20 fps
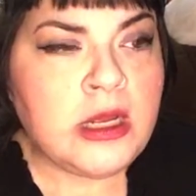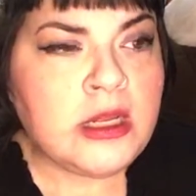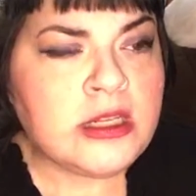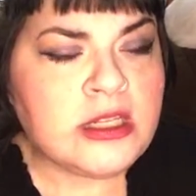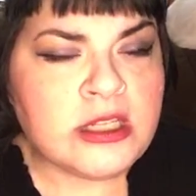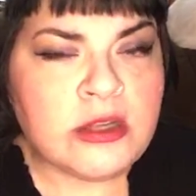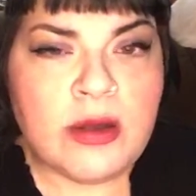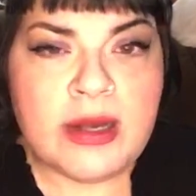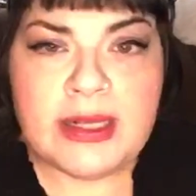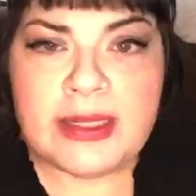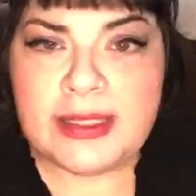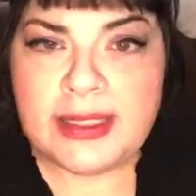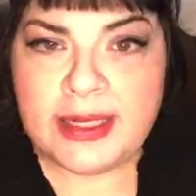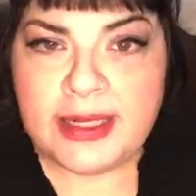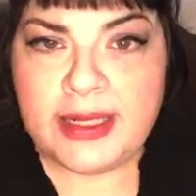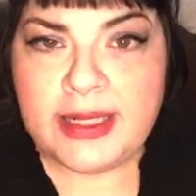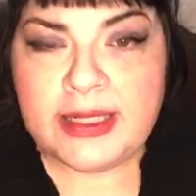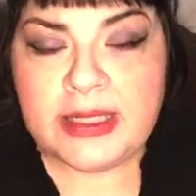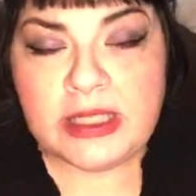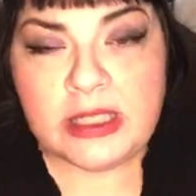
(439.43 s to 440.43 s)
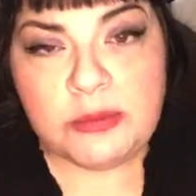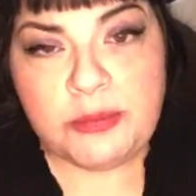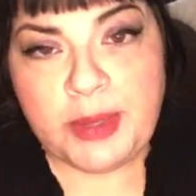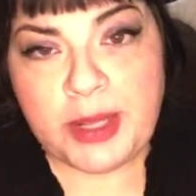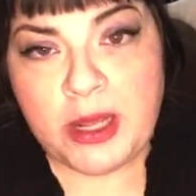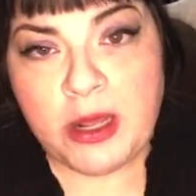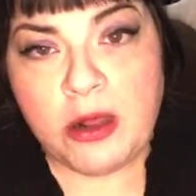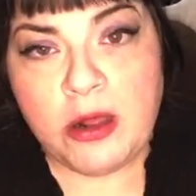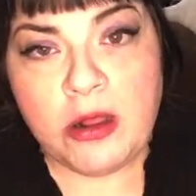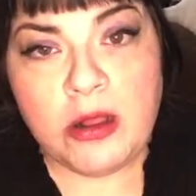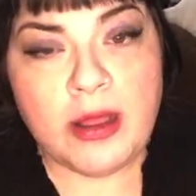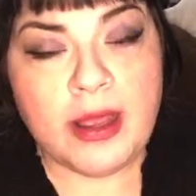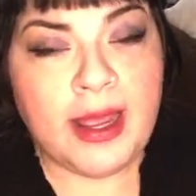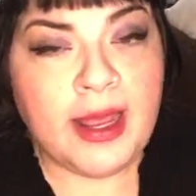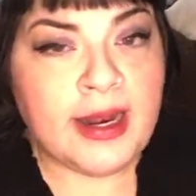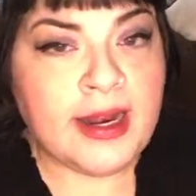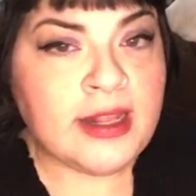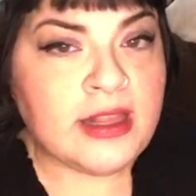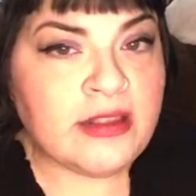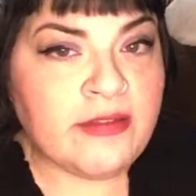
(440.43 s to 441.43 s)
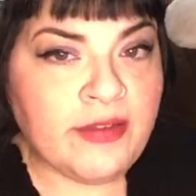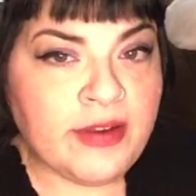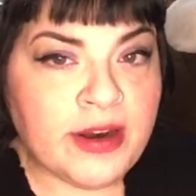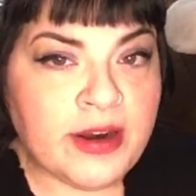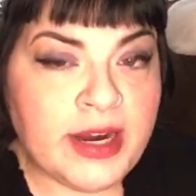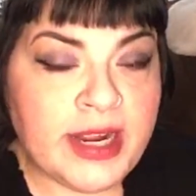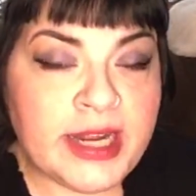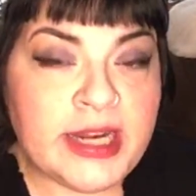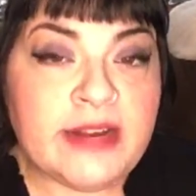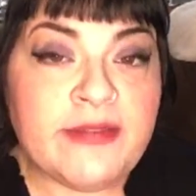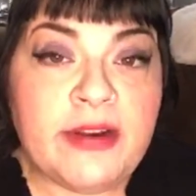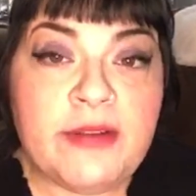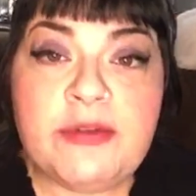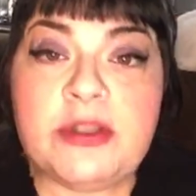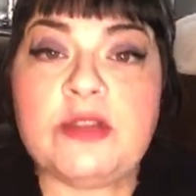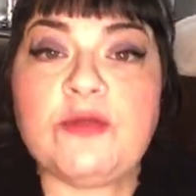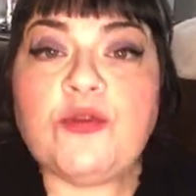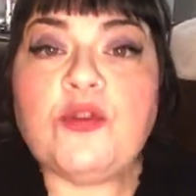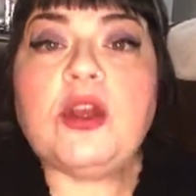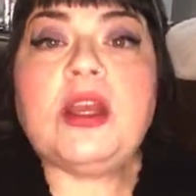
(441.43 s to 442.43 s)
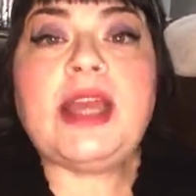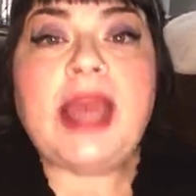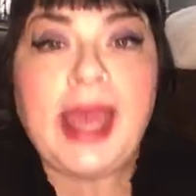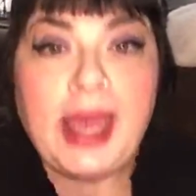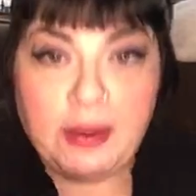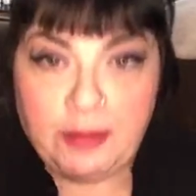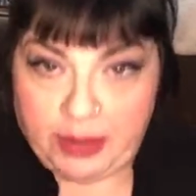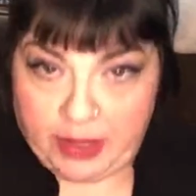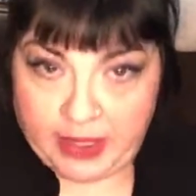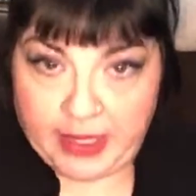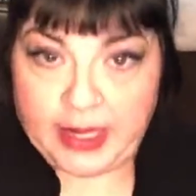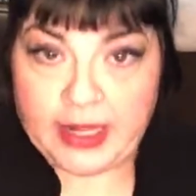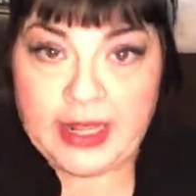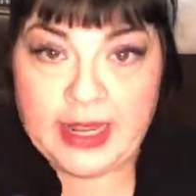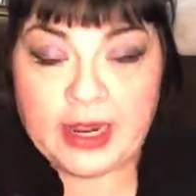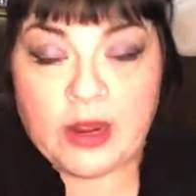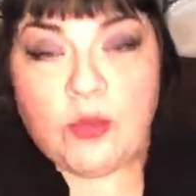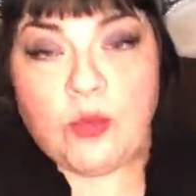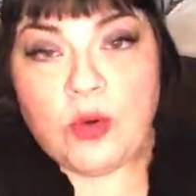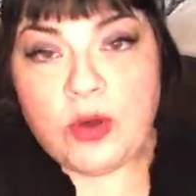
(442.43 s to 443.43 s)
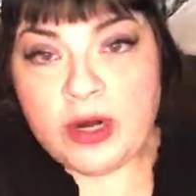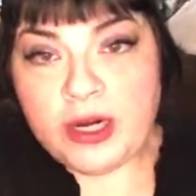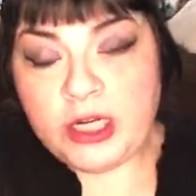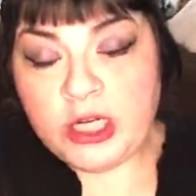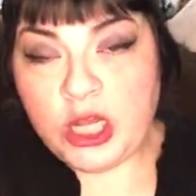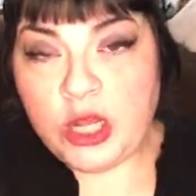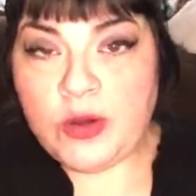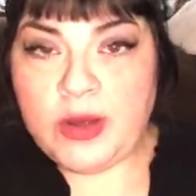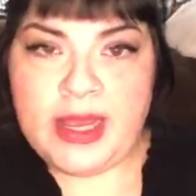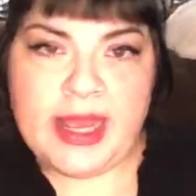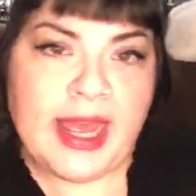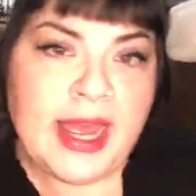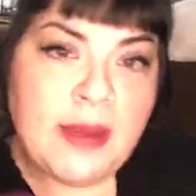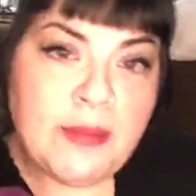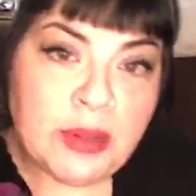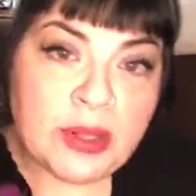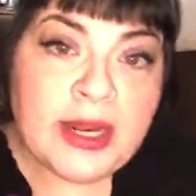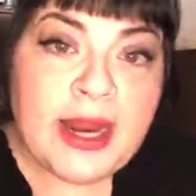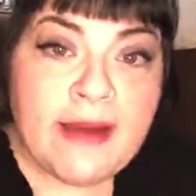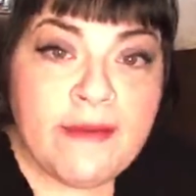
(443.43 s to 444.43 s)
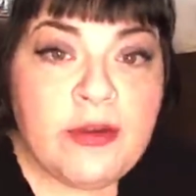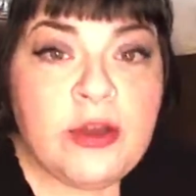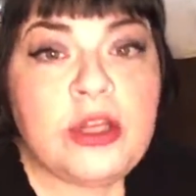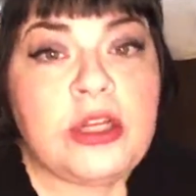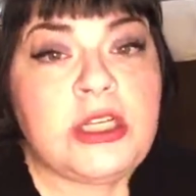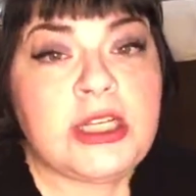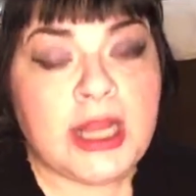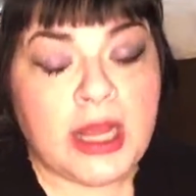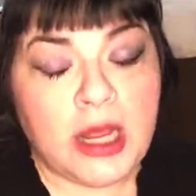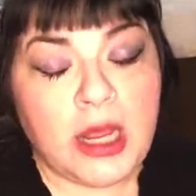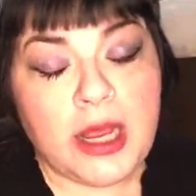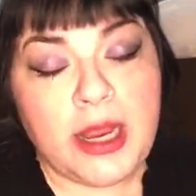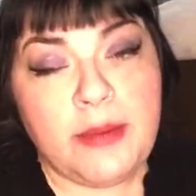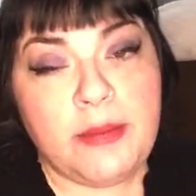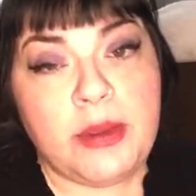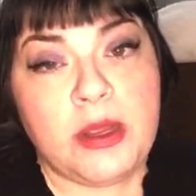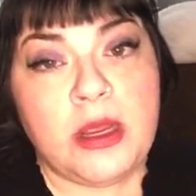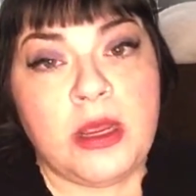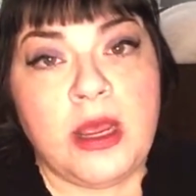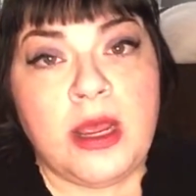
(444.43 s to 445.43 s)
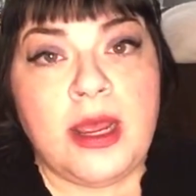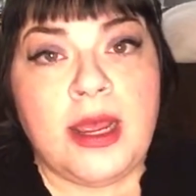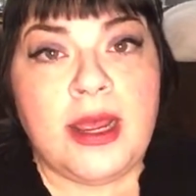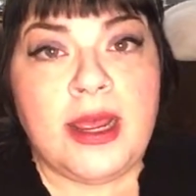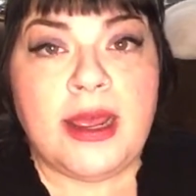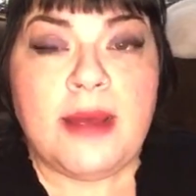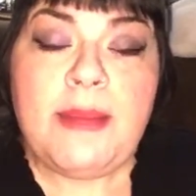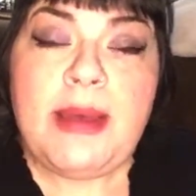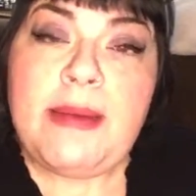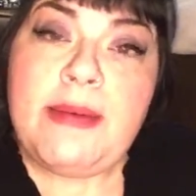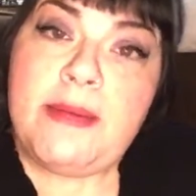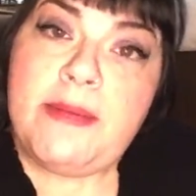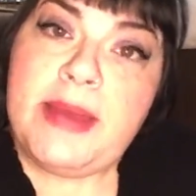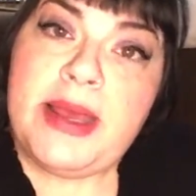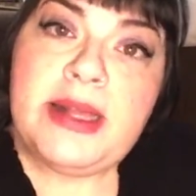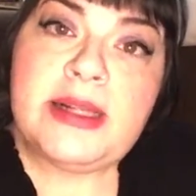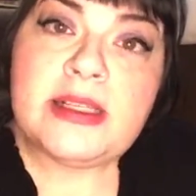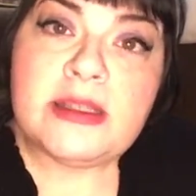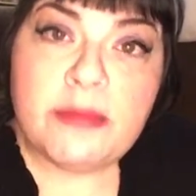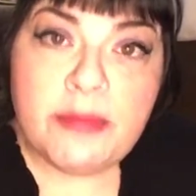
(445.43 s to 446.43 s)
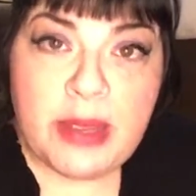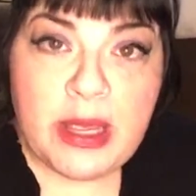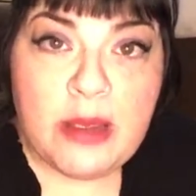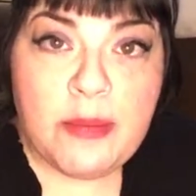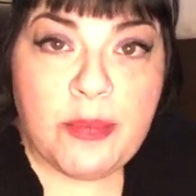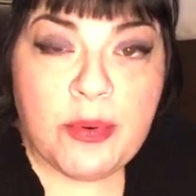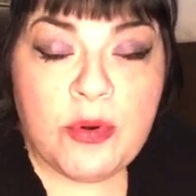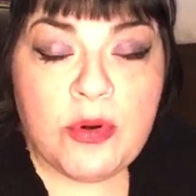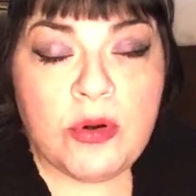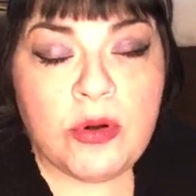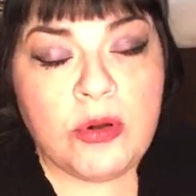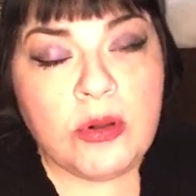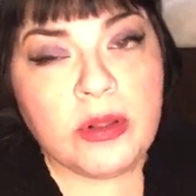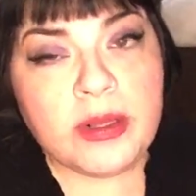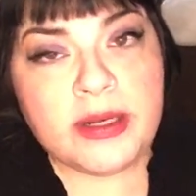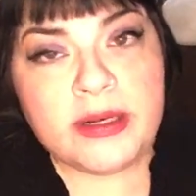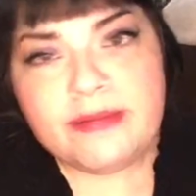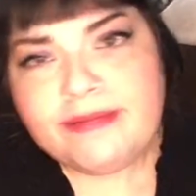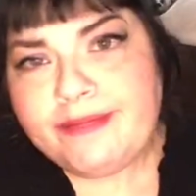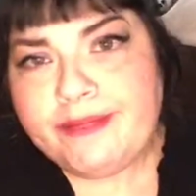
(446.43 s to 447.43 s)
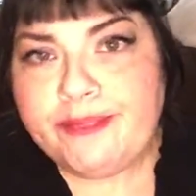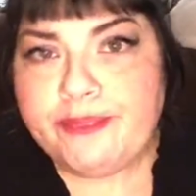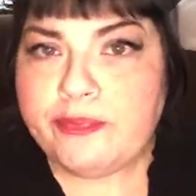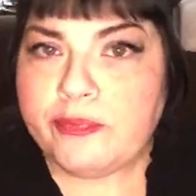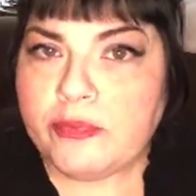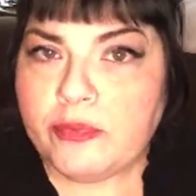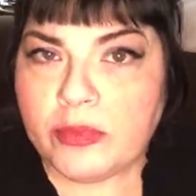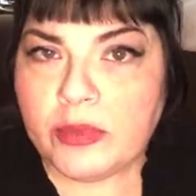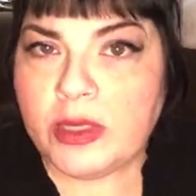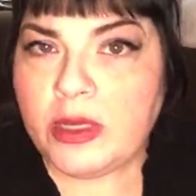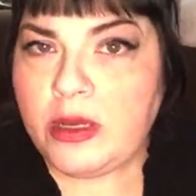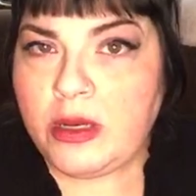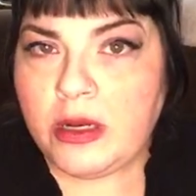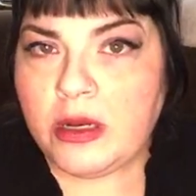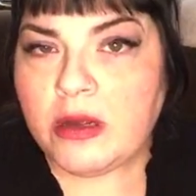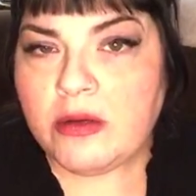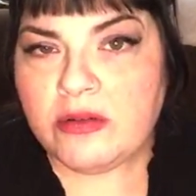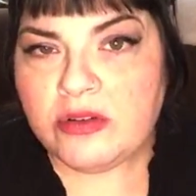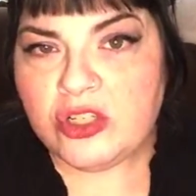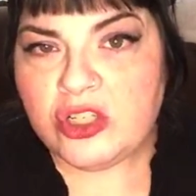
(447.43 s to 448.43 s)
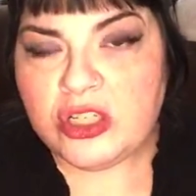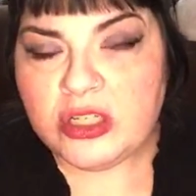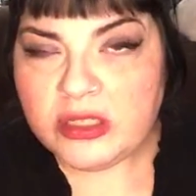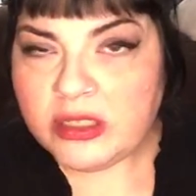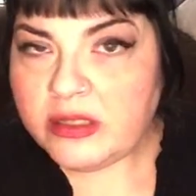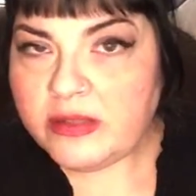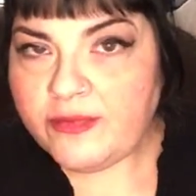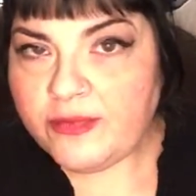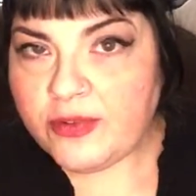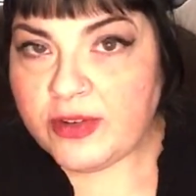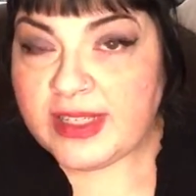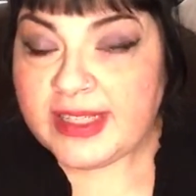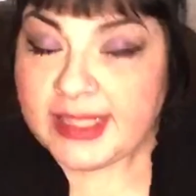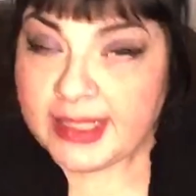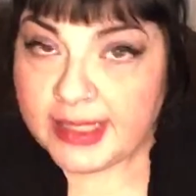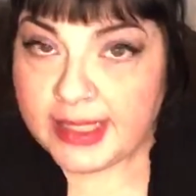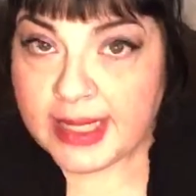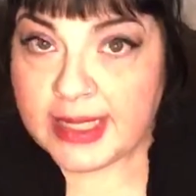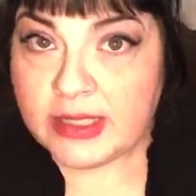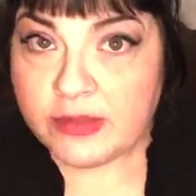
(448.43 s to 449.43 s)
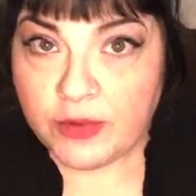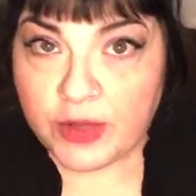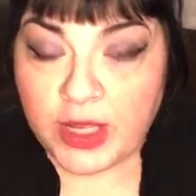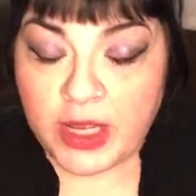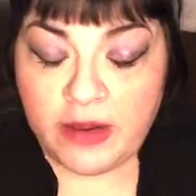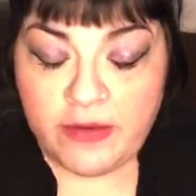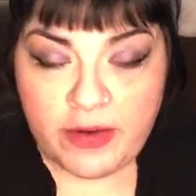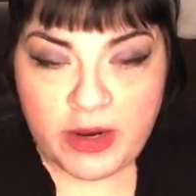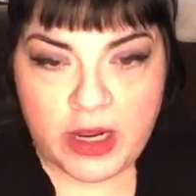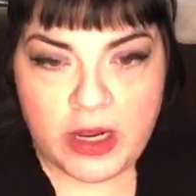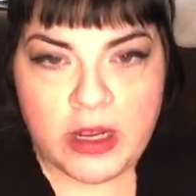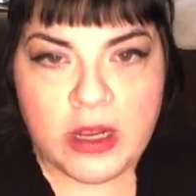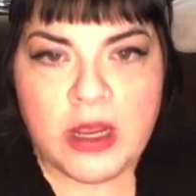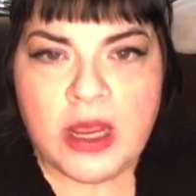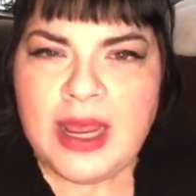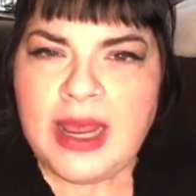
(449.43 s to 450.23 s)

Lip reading: So I said this spell, and at the very end of it, it was for gambling. Like, I wanted to go and gamble and have a good time, maybe meet some people, and it was just for a successful evening.